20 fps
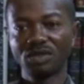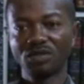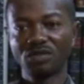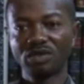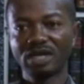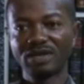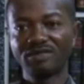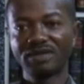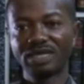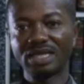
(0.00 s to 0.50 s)
You
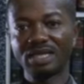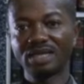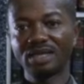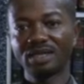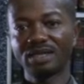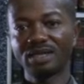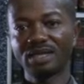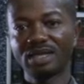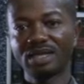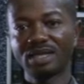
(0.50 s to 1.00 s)
have the
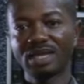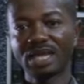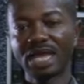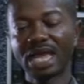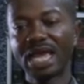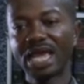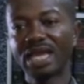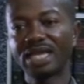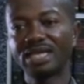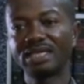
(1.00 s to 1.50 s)

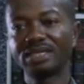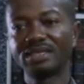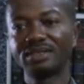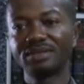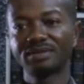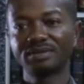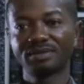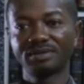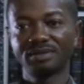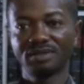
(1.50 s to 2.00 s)
A
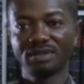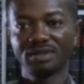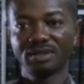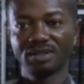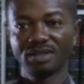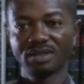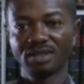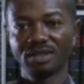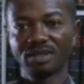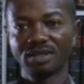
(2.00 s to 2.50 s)

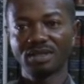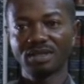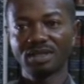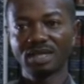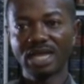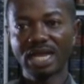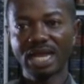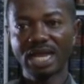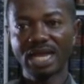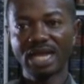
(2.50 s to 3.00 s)

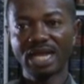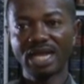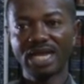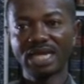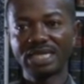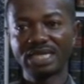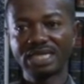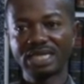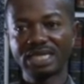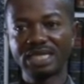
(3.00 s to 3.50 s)

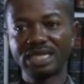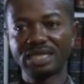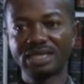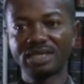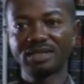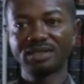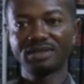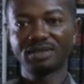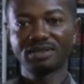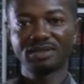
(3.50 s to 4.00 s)
and
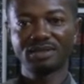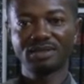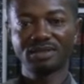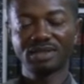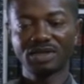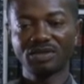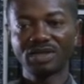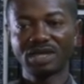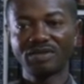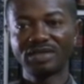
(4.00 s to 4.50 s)
E,
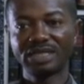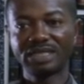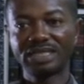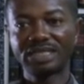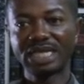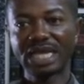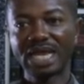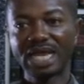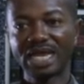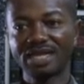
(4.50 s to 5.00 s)
like you have in
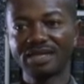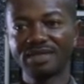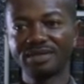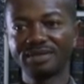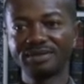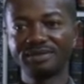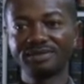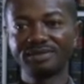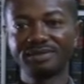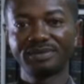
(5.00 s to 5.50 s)
say,
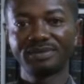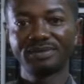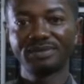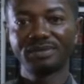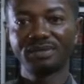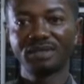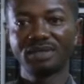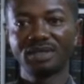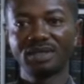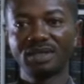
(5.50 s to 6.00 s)

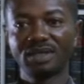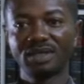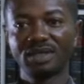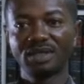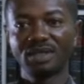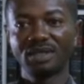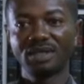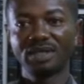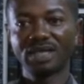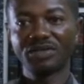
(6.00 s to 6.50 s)

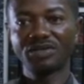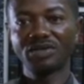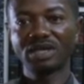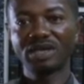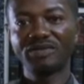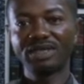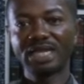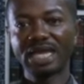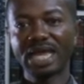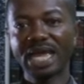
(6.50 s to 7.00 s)
like you
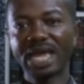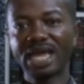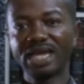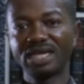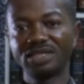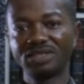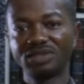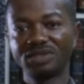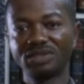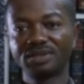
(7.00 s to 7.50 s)
have in
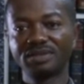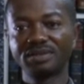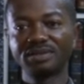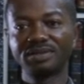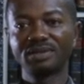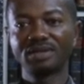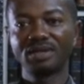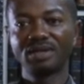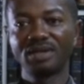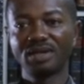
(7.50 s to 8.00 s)
age,
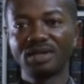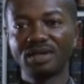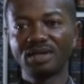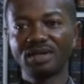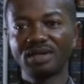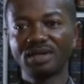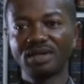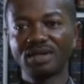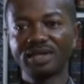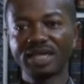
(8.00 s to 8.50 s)

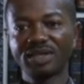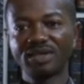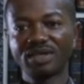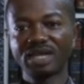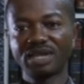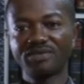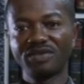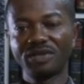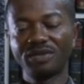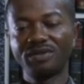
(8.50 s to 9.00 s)
like you
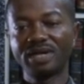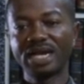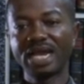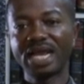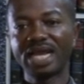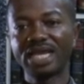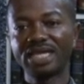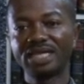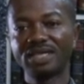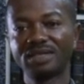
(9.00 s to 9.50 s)
have in
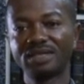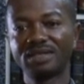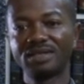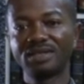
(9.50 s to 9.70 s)
ray,